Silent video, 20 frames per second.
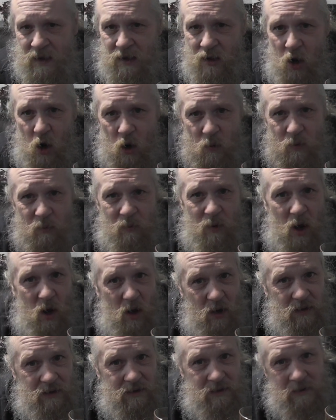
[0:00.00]
Home and
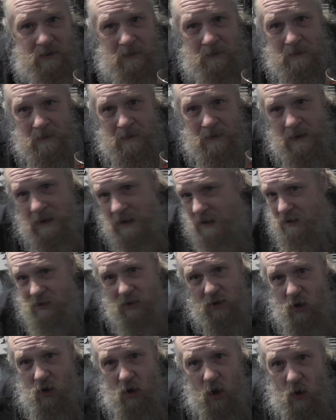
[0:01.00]
Bargain.
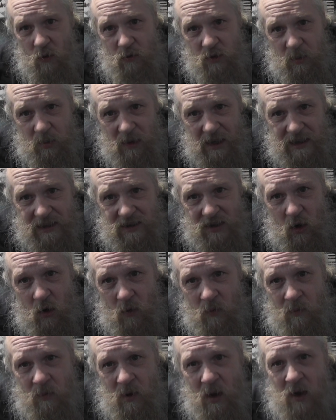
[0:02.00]
They're all over the place,
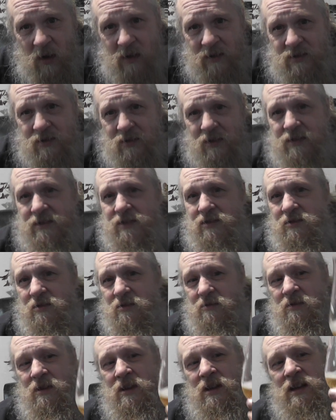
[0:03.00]
Home and Bargains, aren't they?
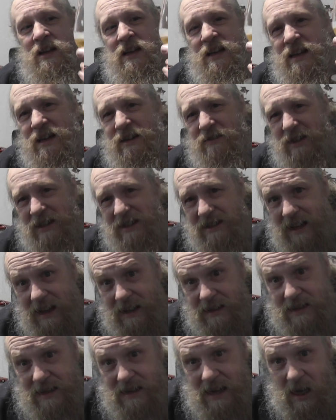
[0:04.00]
So, I think it's
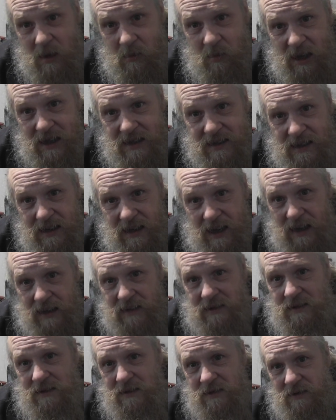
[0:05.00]
99 pence a can.
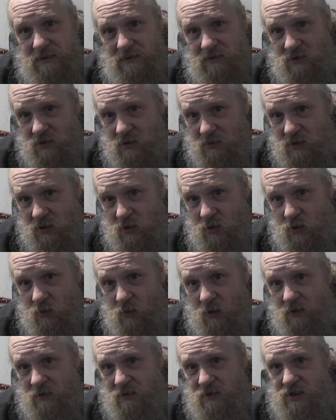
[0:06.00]
So it's a good
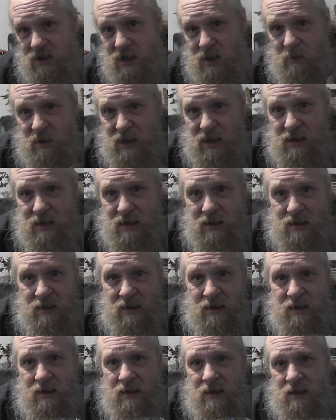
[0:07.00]
one, cheapy.
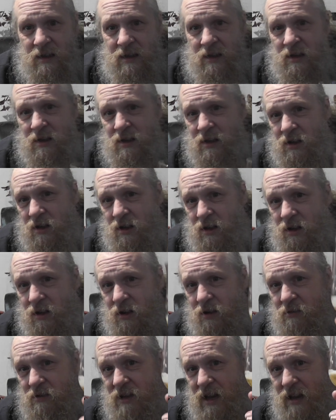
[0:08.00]

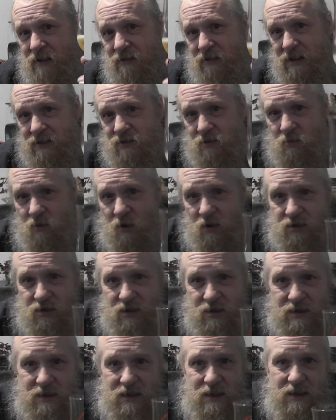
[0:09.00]
Okay, thanks for
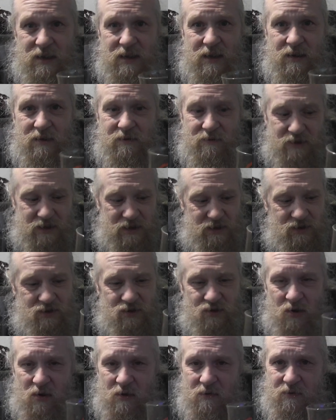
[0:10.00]
watching. I'll finish
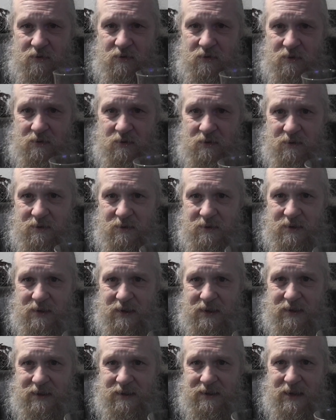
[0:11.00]
this off
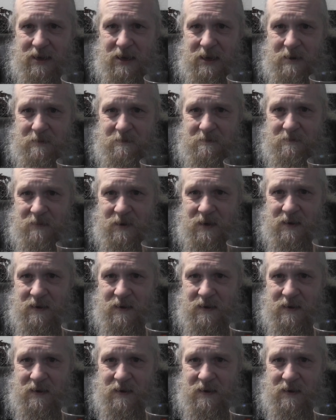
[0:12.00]
and